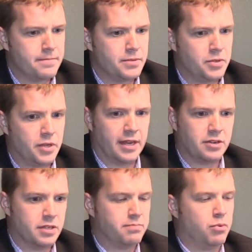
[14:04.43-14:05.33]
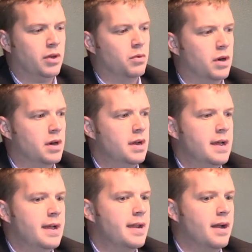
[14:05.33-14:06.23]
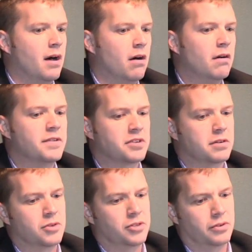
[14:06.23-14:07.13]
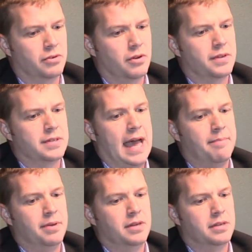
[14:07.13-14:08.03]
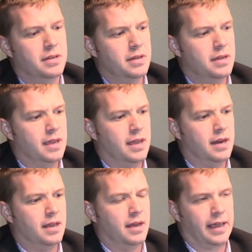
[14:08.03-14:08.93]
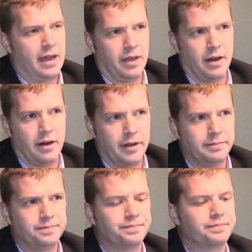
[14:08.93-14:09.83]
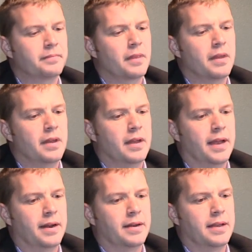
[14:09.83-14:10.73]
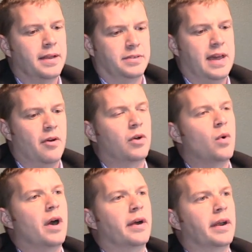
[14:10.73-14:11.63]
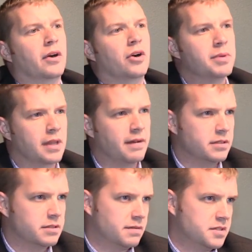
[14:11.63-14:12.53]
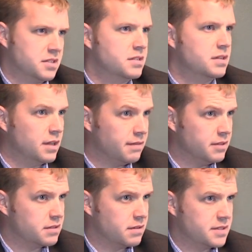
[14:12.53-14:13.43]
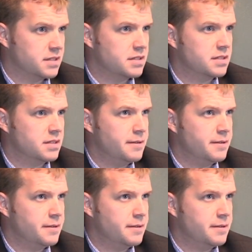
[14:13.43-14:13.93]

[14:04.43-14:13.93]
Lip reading: So you get to this point where all of this commercial growth has happened in a county area. It is now requiring urban level services, city level services,